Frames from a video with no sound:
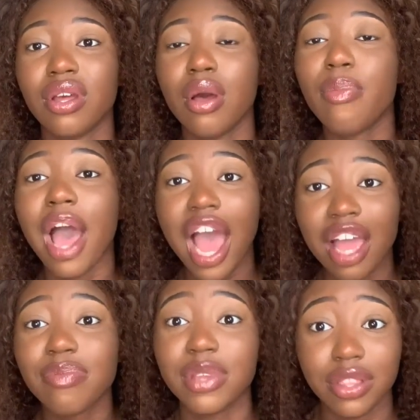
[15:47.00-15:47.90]
But
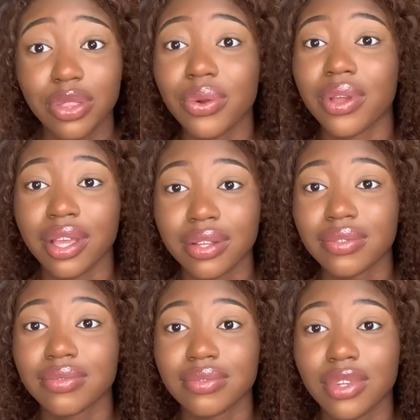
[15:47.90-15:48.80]
I've been through it.
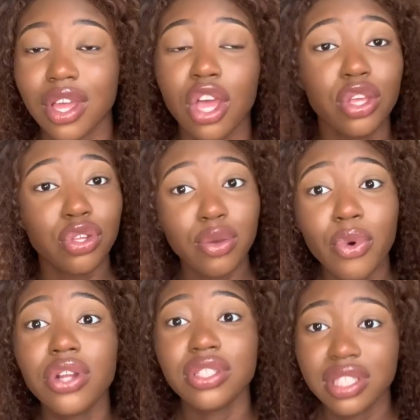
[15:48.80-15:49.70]
You
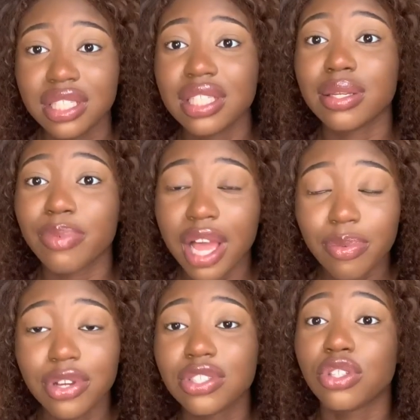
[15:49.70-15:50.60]
watching this as a Black
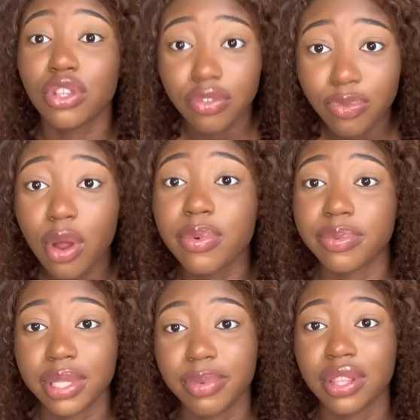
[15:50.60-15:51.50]
person, you've
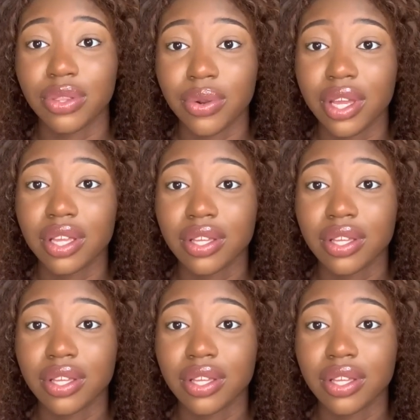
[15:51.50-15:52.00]
probably been through it.